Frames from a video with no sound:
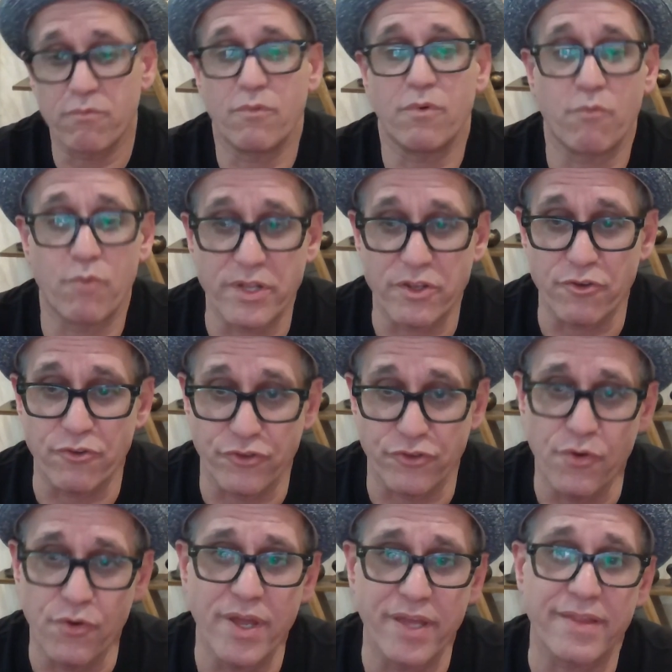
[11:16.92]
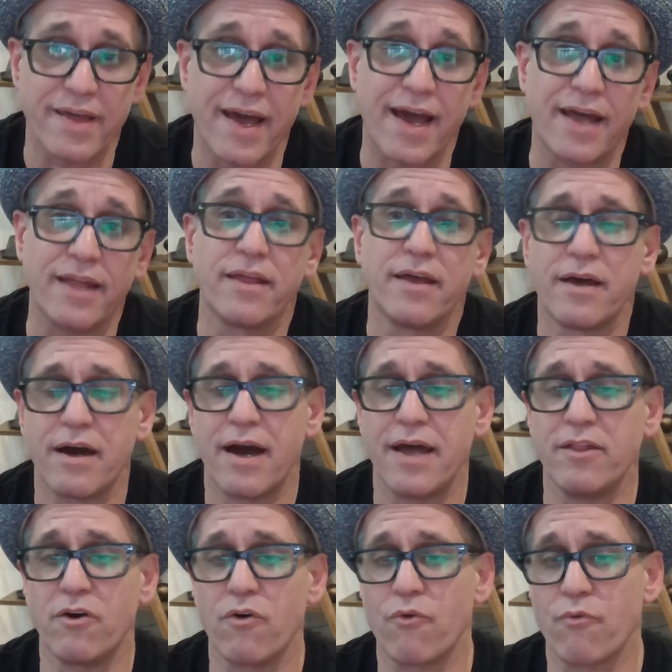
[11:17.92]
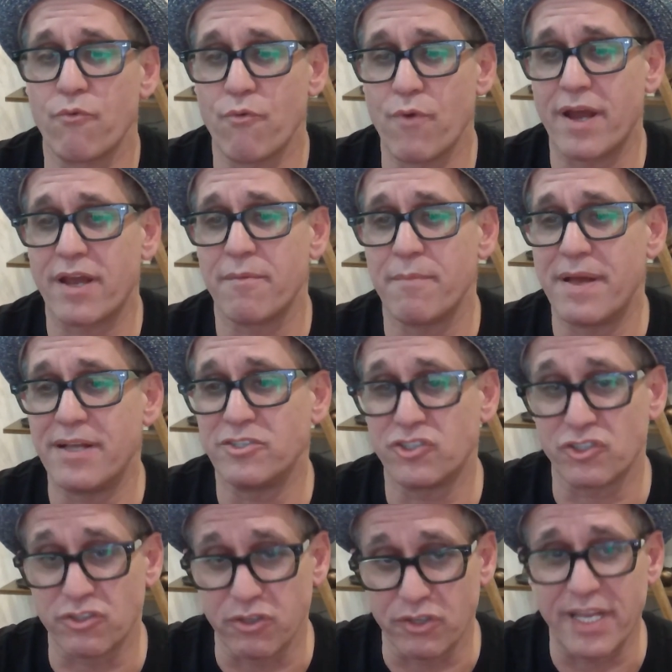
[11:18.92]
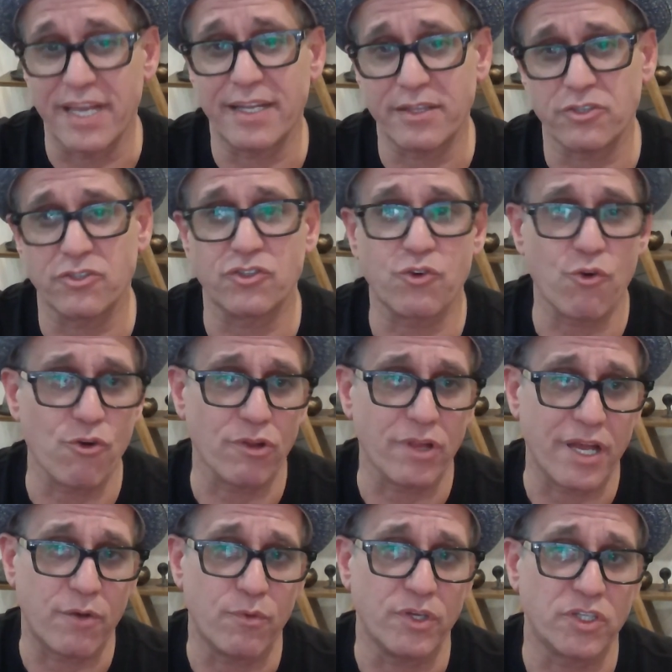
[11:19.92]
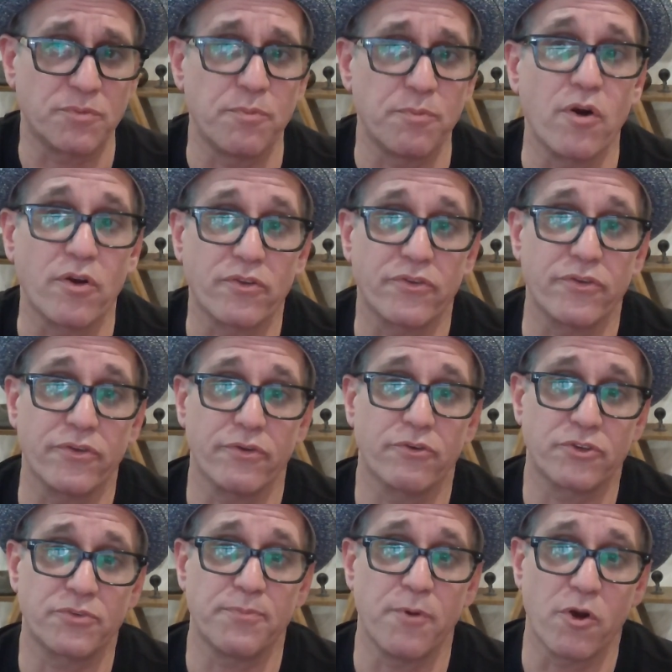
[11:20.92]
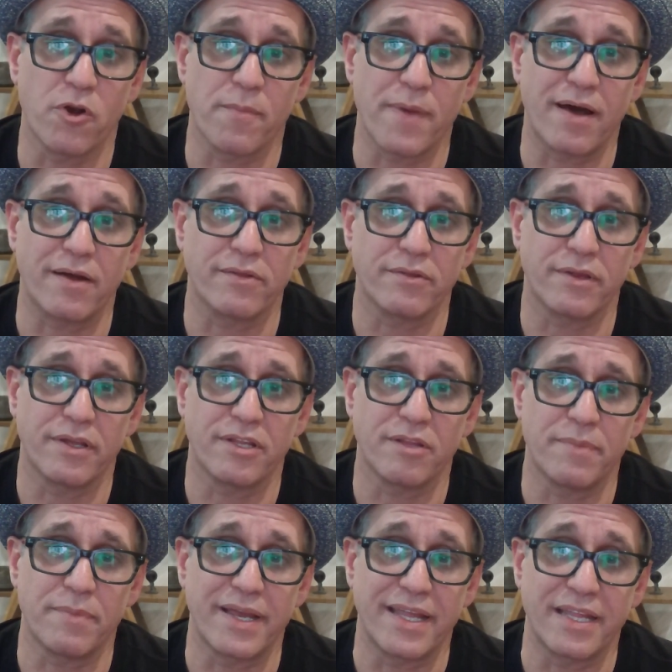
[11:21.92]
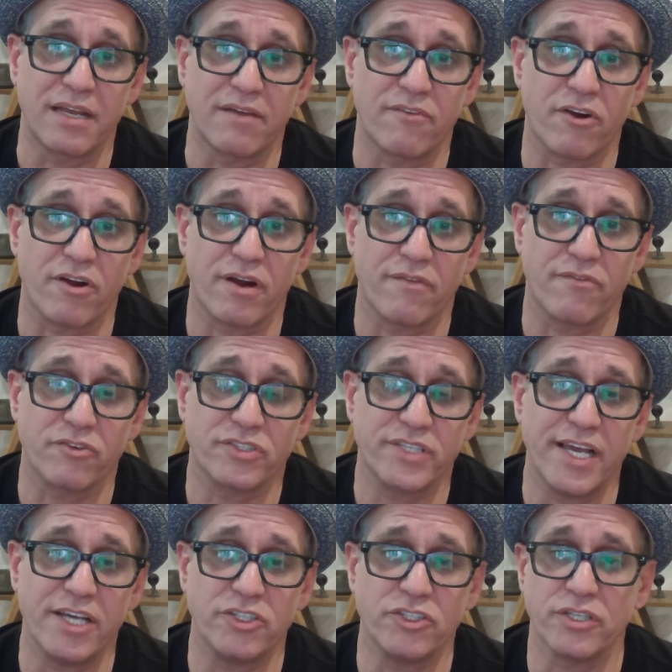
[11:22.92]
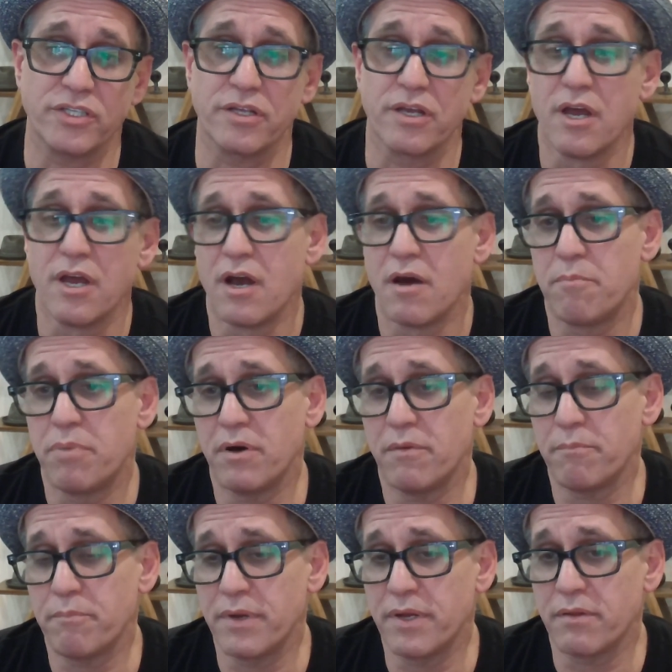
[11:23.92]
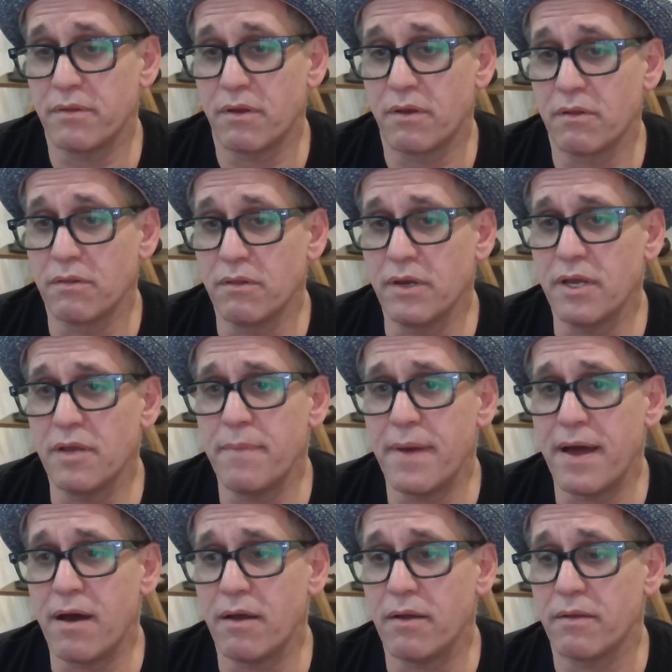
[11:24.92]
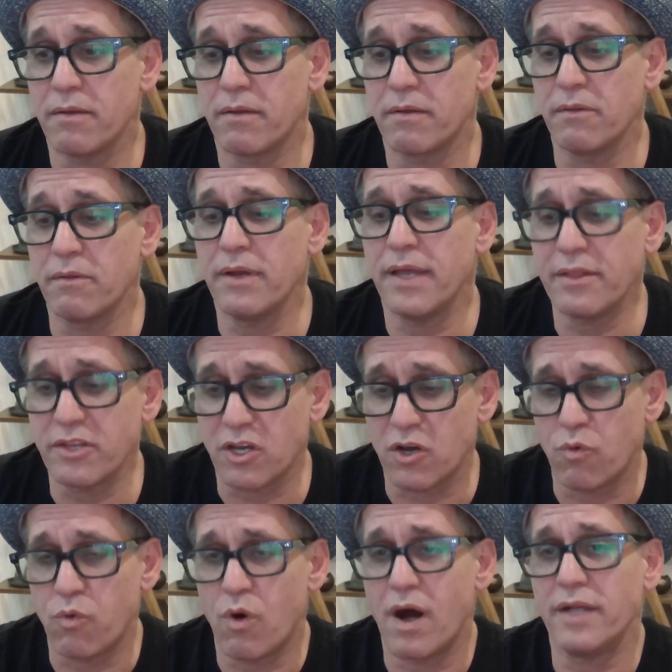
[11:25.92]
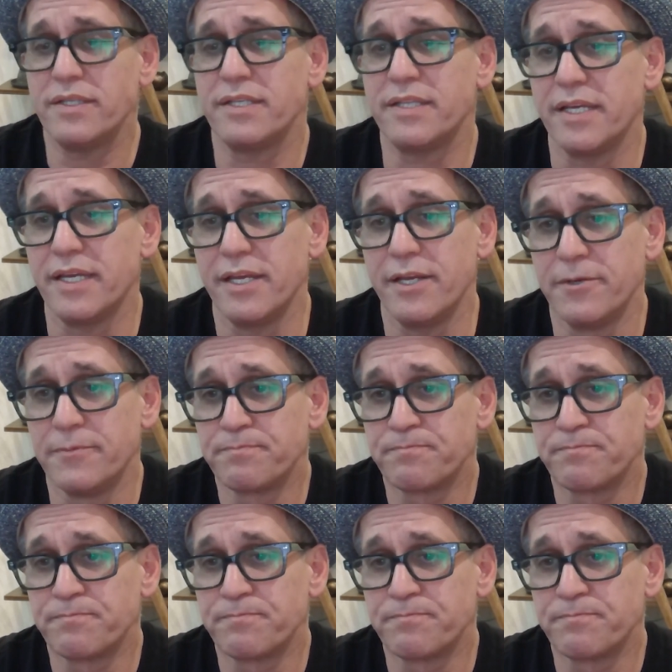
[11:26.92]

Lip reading: When you're doing that, I don't recommend just looking at the score like we spoke about in the beginning of our conversation, but look at the quantity